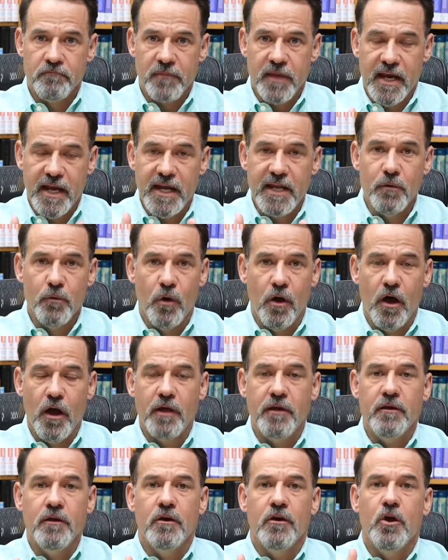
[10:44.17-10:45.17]

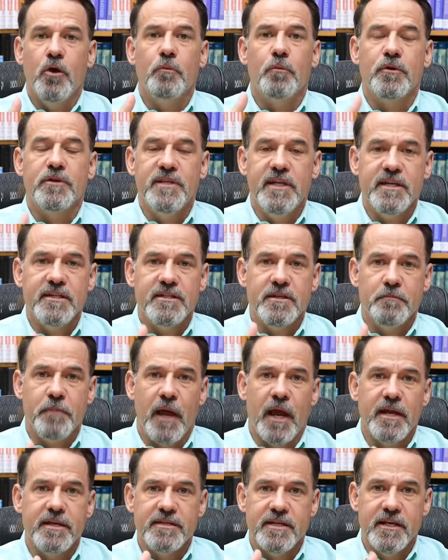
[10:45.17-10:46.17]
Anyone who
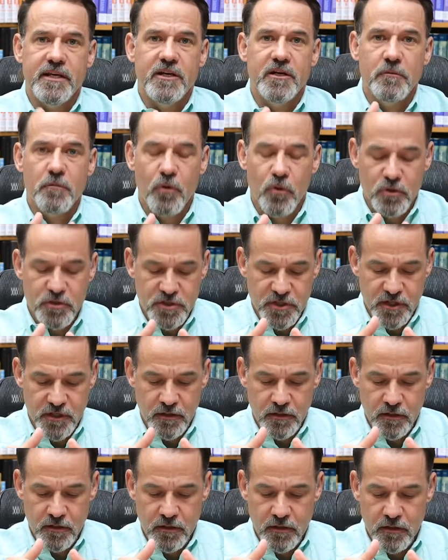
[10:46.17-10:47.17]
participates in an
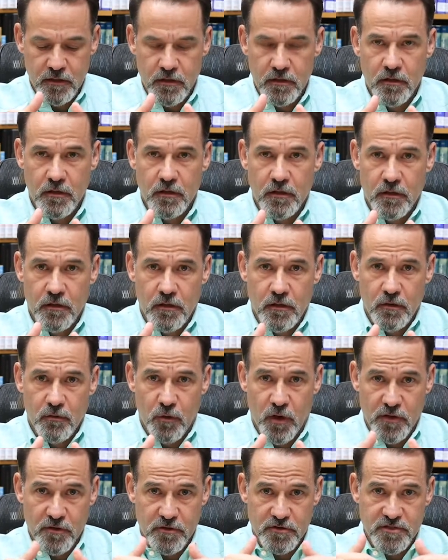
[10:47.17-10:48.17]
abortion,
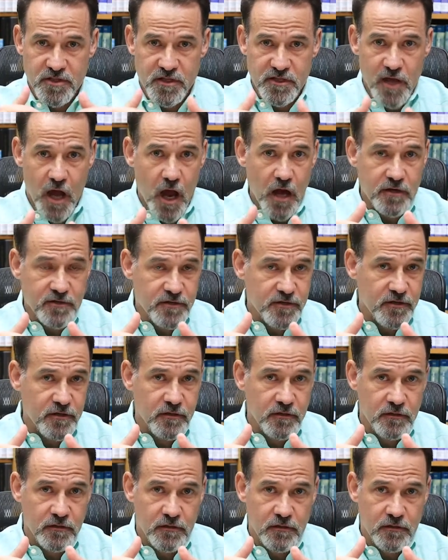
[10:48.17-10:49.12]
whether it's the doctor,